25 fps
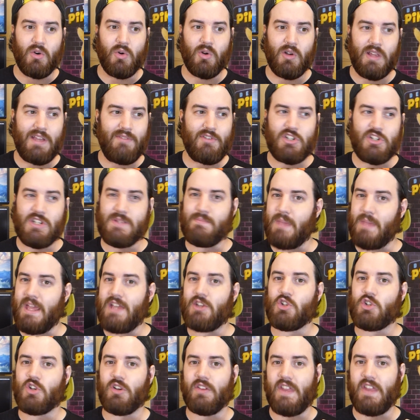or even just
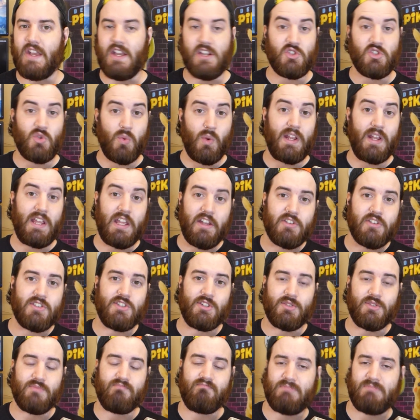make sure that in 20 years
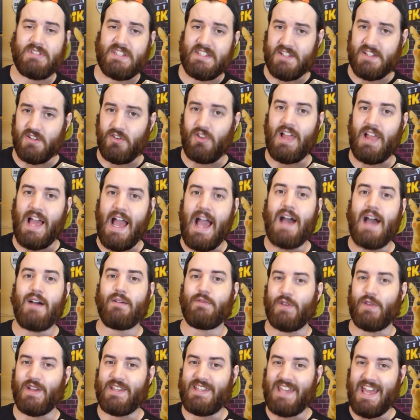you'll still
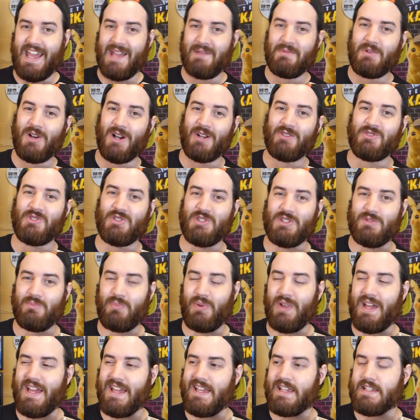have a game cartridge to
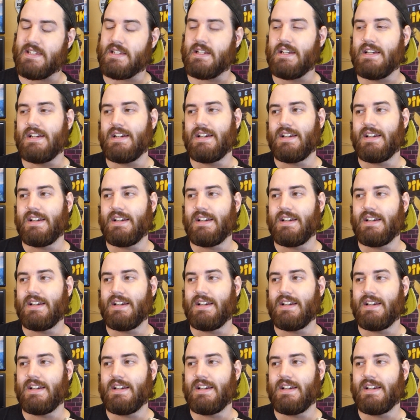play because